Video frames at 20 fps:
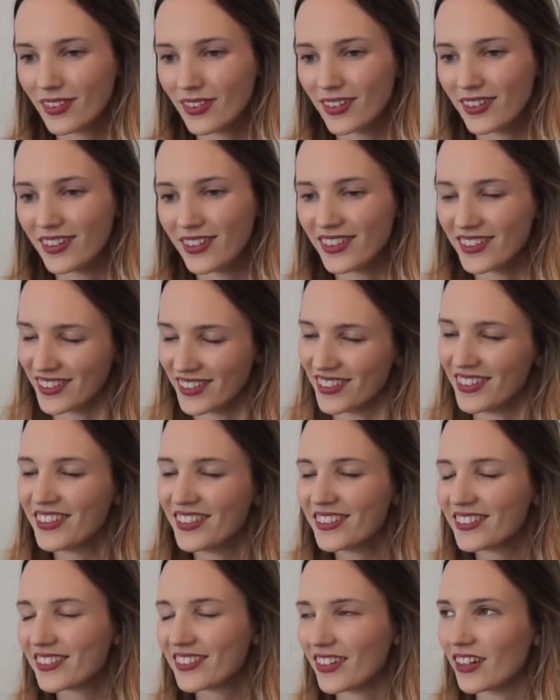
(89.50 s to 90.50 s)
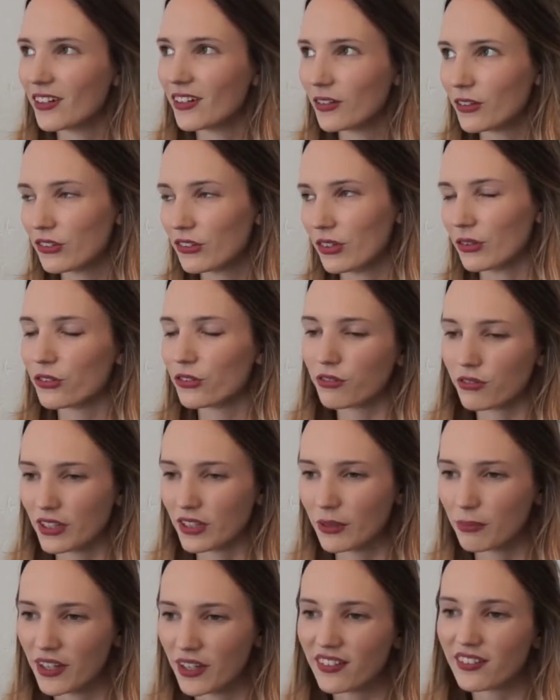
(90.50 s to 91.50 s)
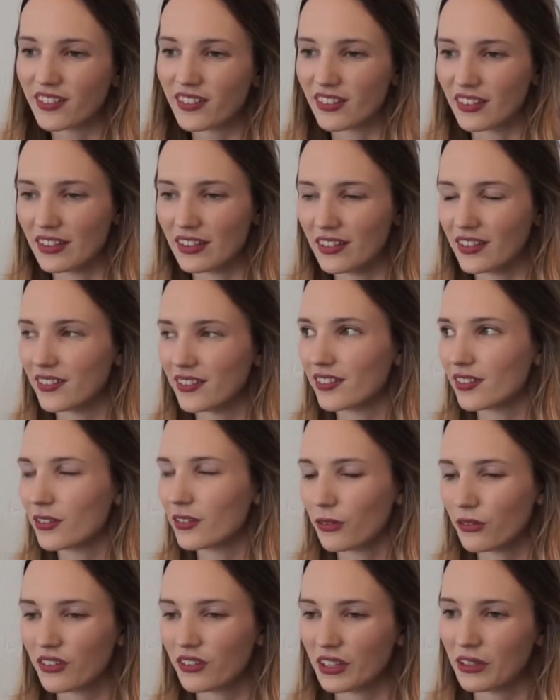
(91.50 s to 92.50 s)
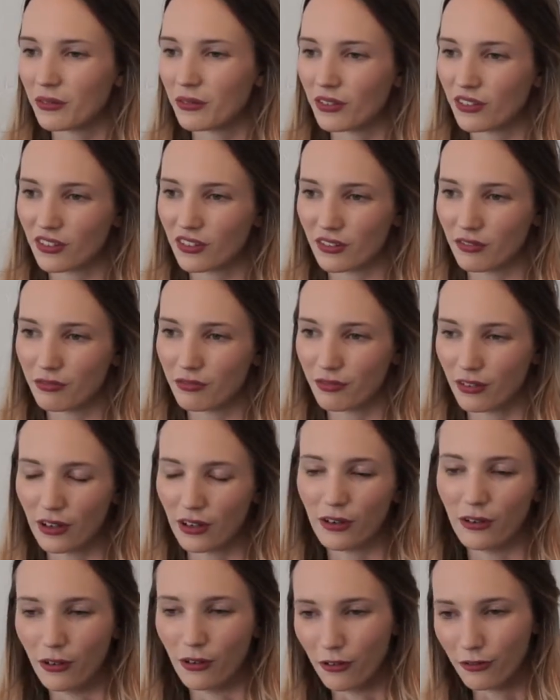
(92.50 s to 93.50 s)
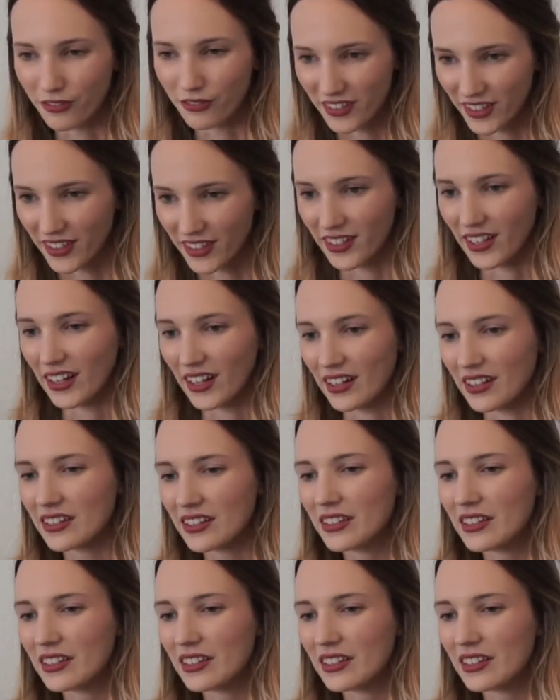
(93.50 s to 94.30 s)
Okay, so stream is continuous flow of data.